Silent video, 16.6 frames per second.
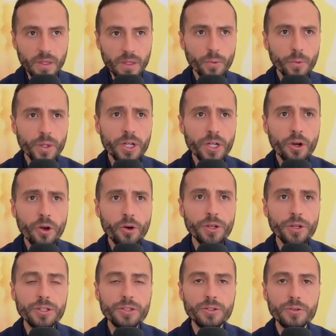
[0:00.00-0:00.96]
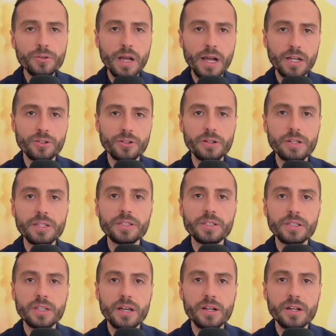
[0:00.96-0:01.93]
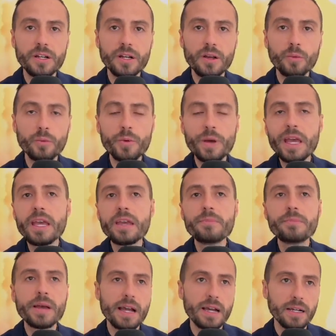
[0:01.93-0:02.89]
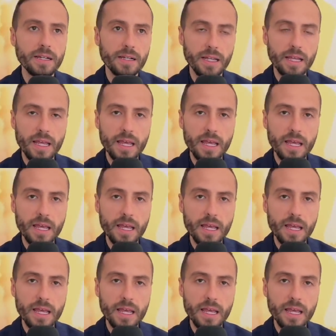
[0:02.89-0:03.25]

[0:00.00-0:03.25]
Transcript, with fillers: we're going to actually start way back